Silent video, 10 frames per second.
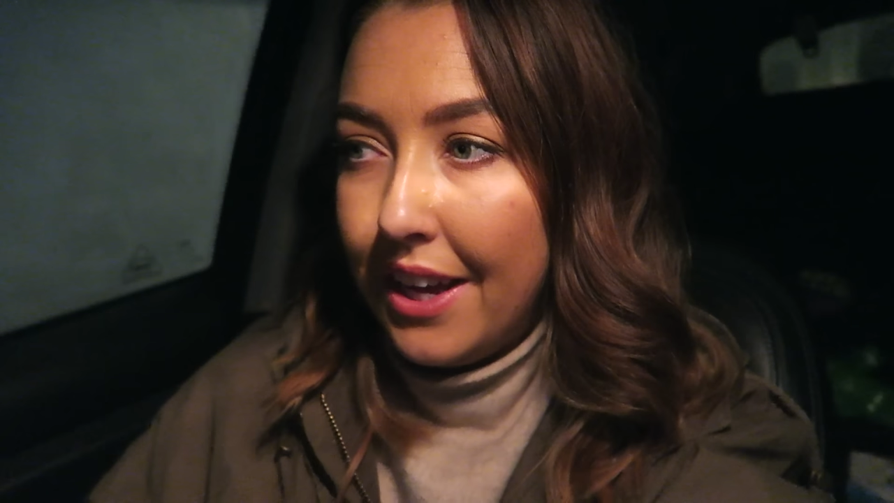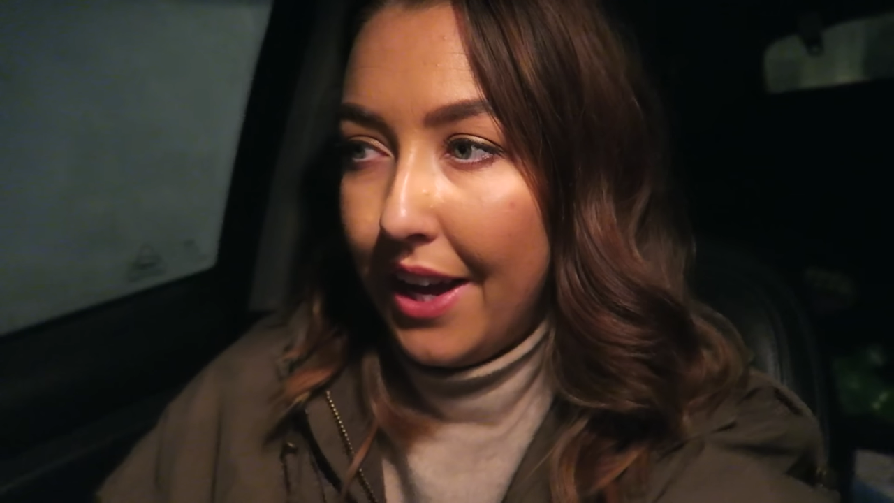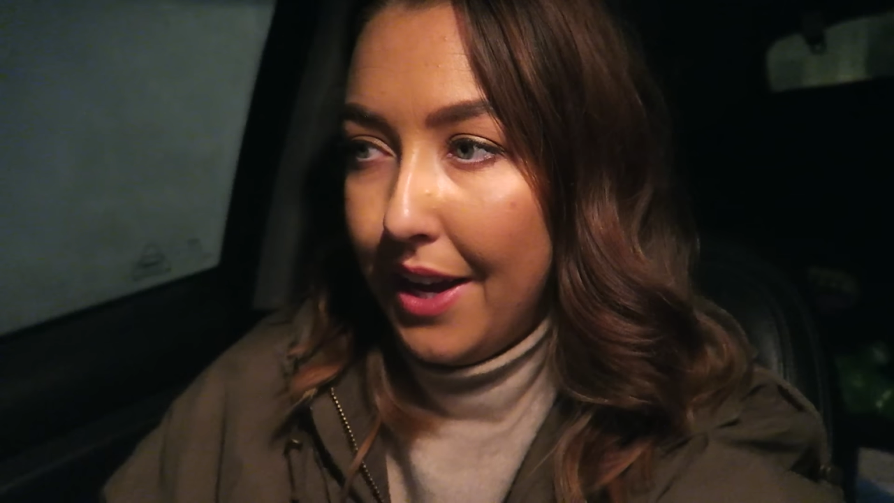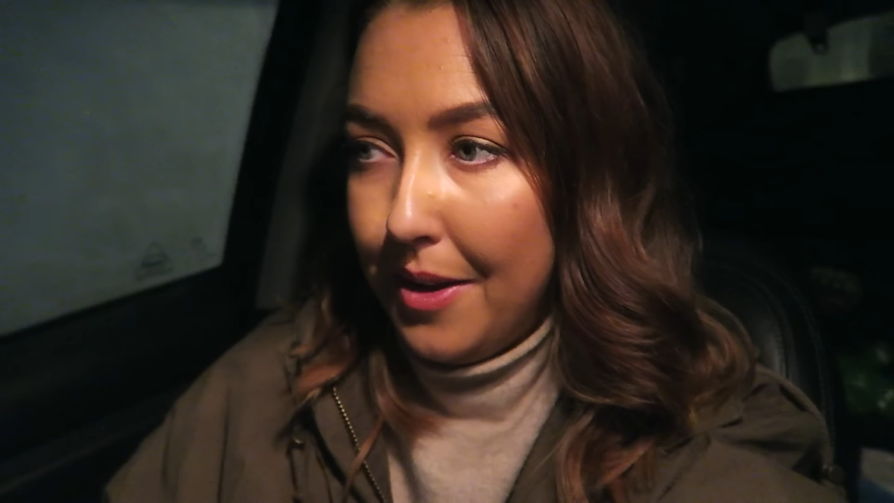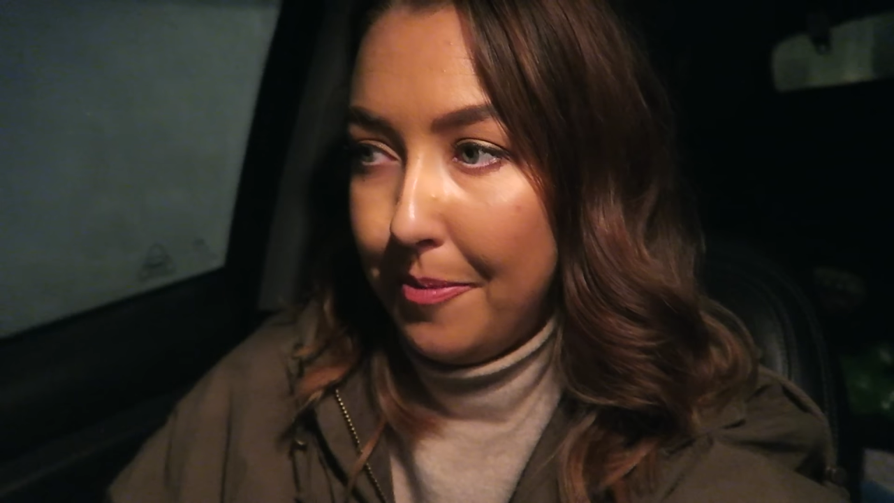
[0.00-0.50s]

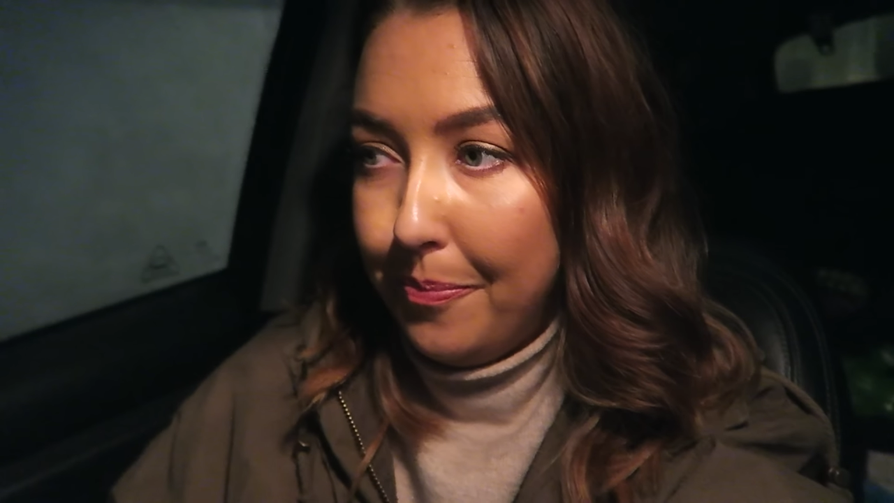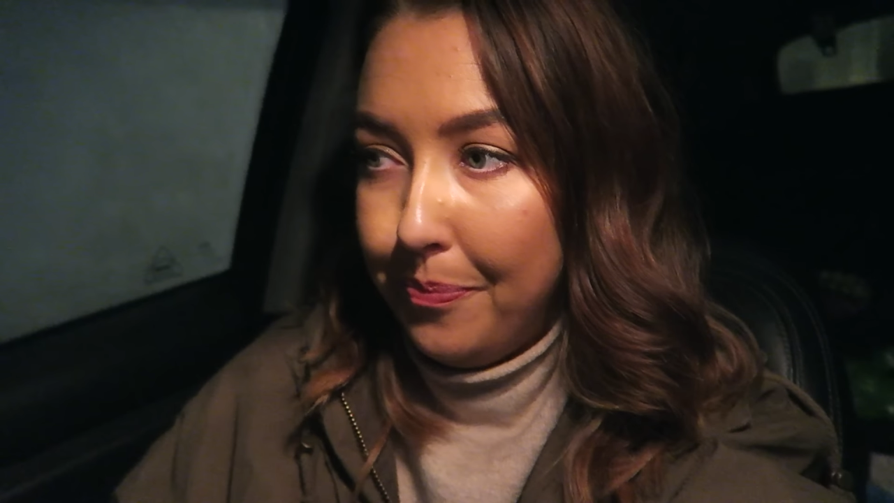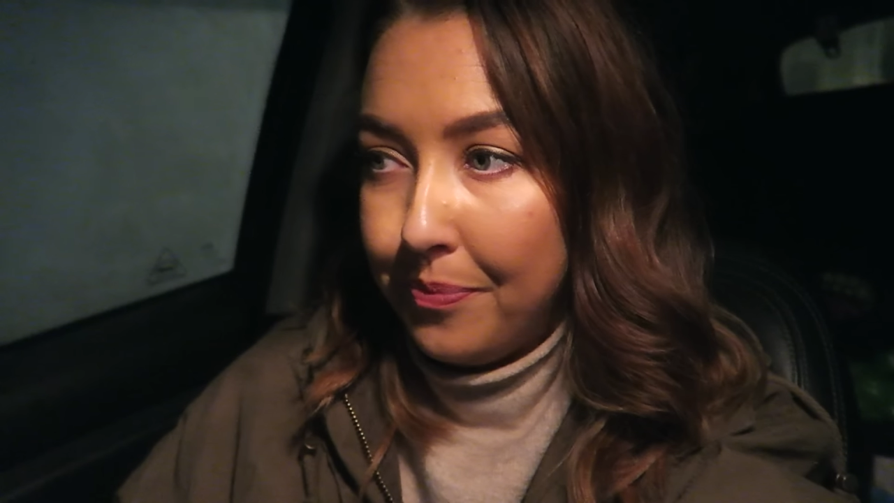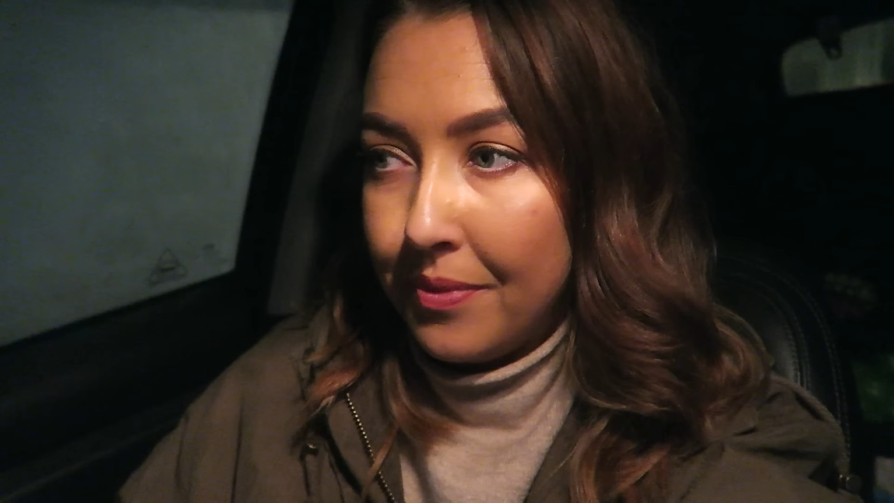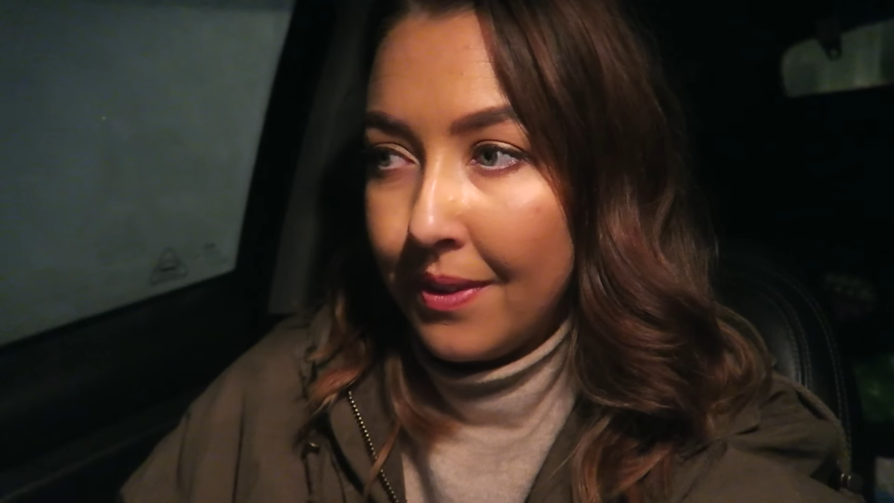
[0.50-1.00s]

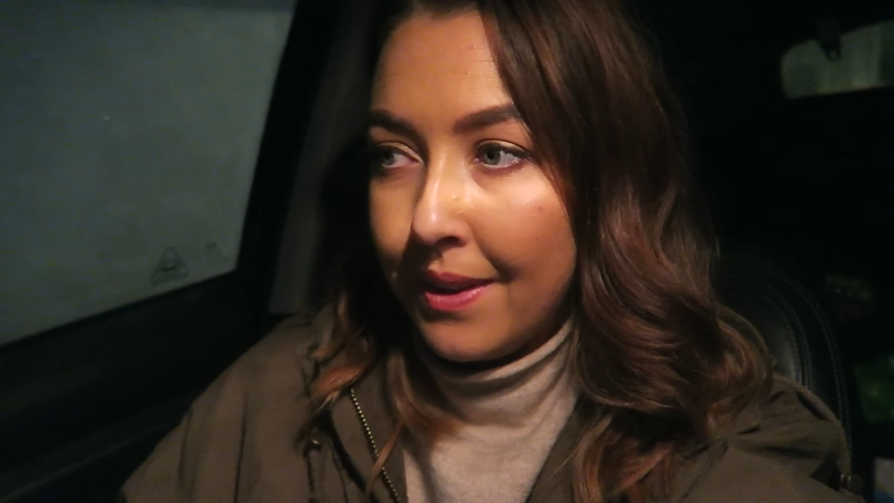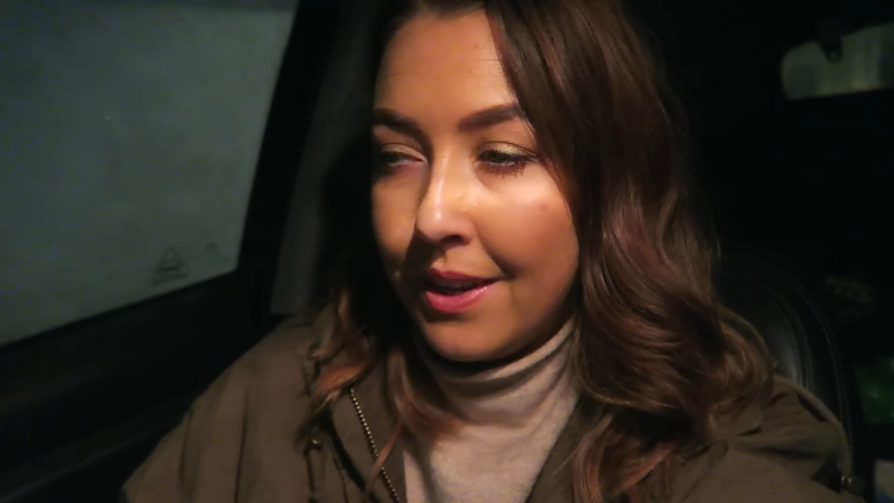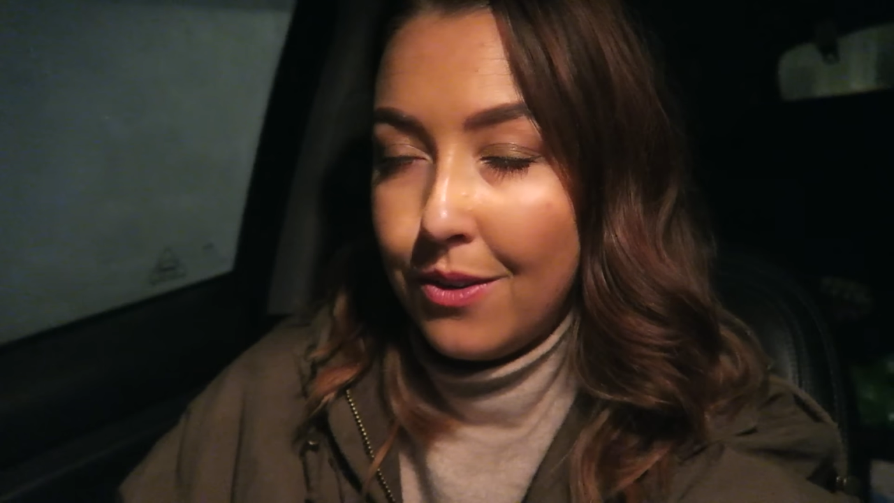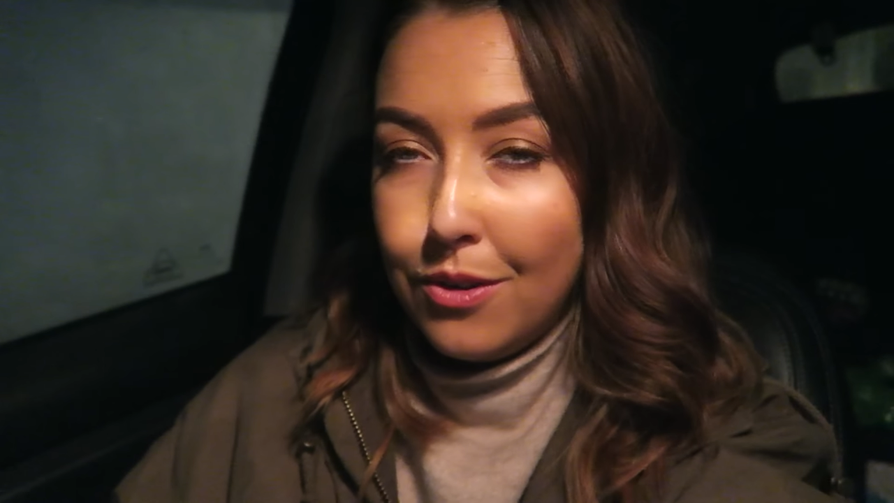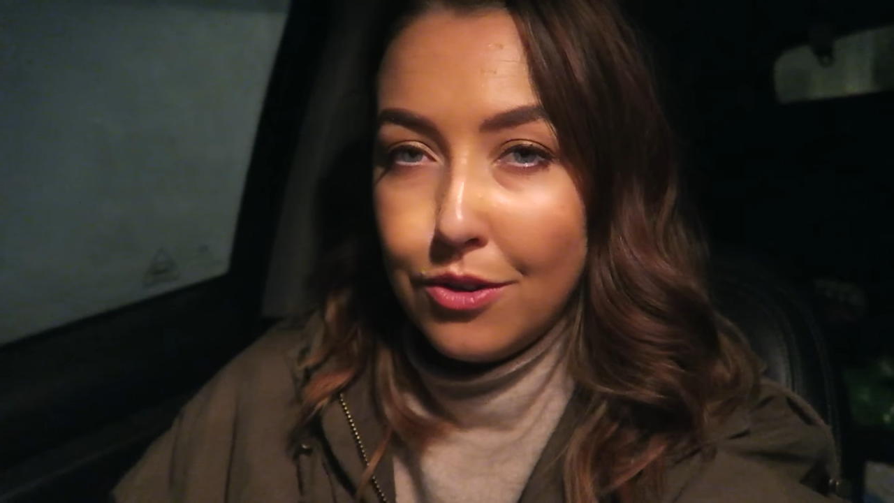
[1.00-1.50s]

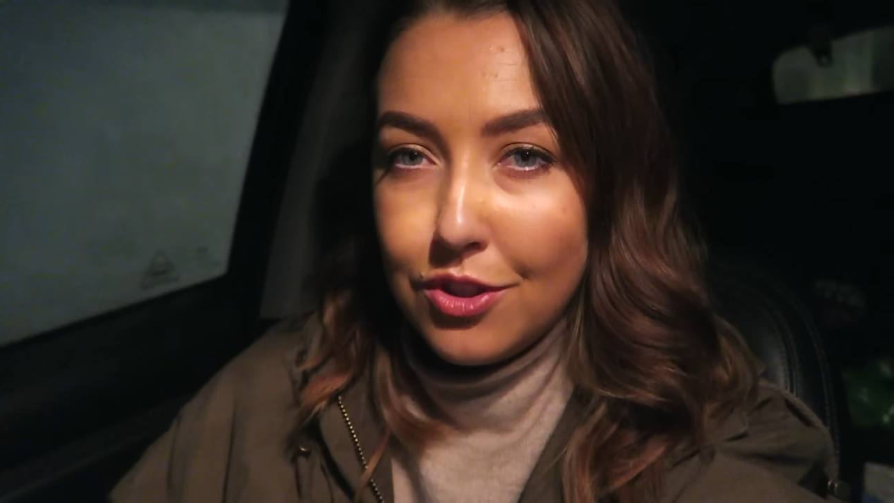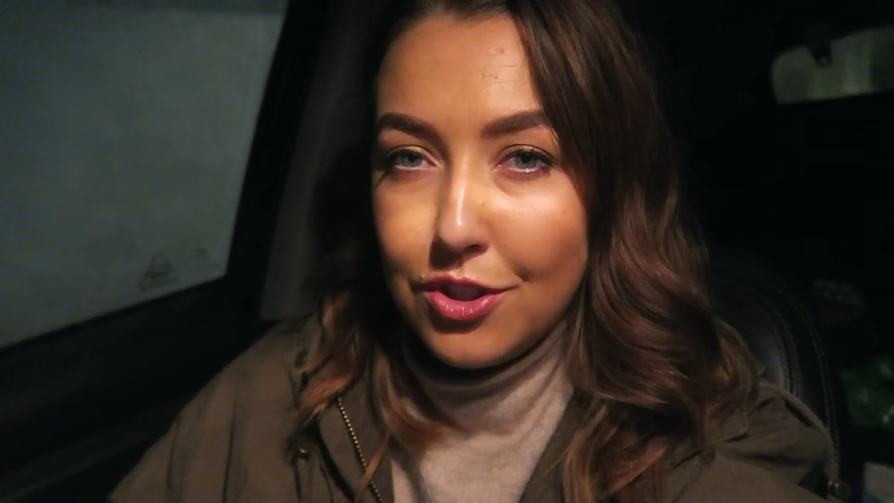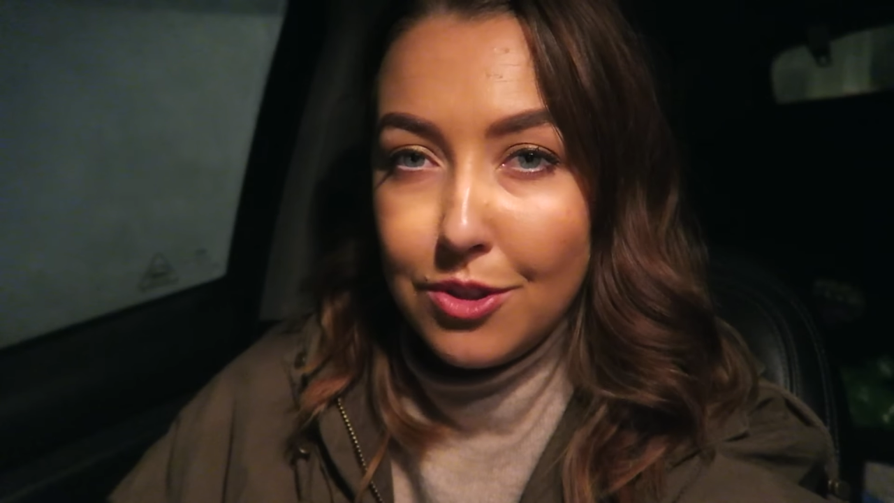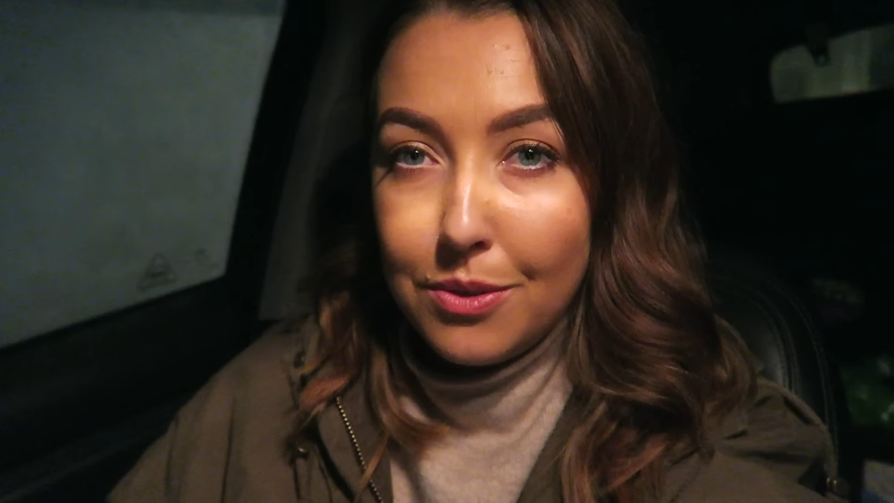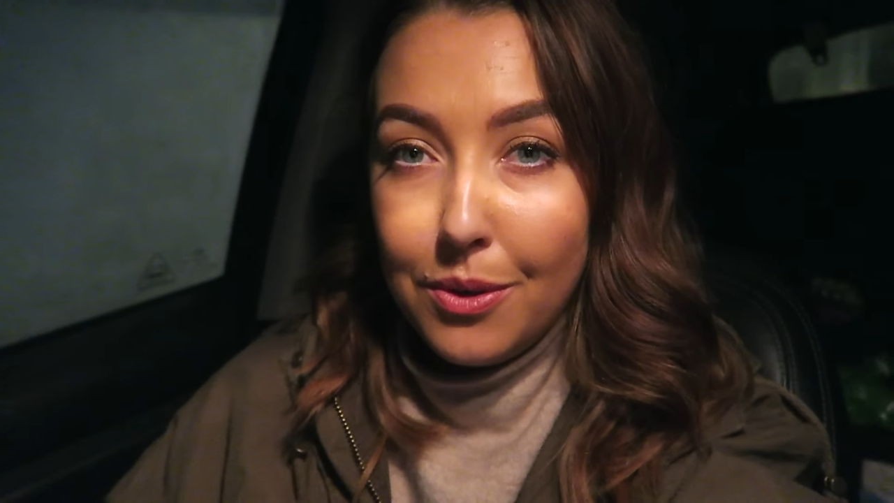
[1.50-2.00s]
or just
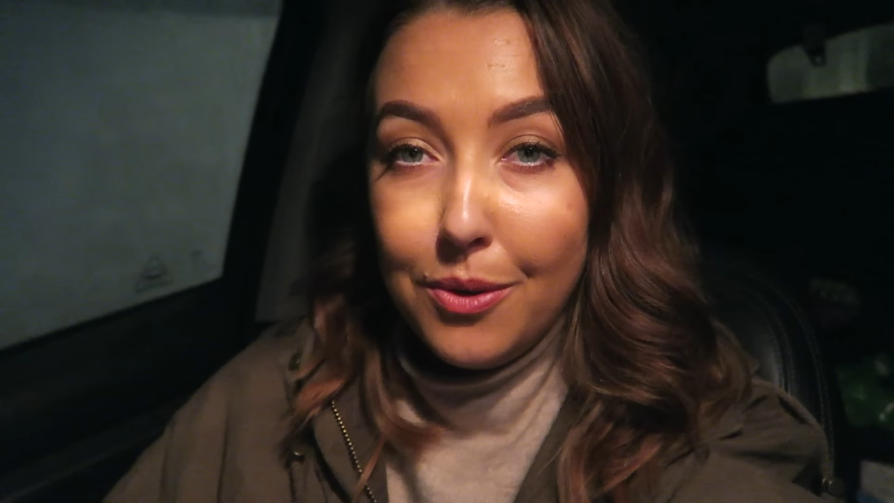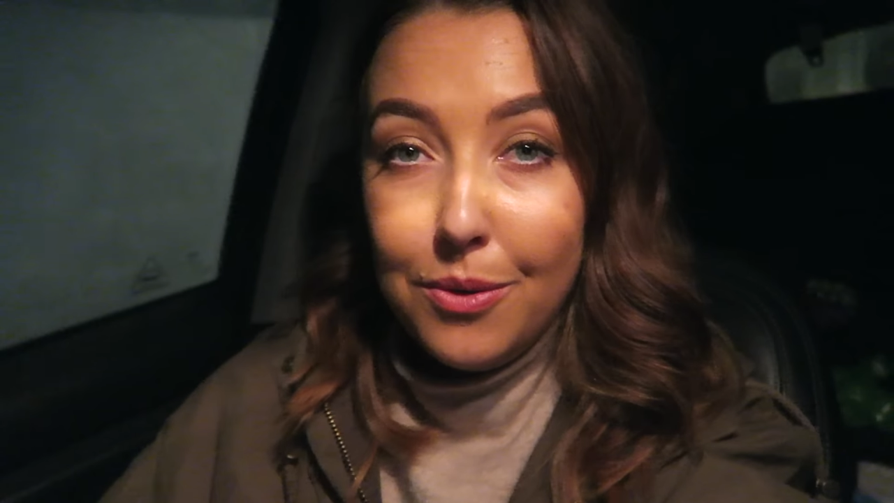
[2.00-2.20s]
do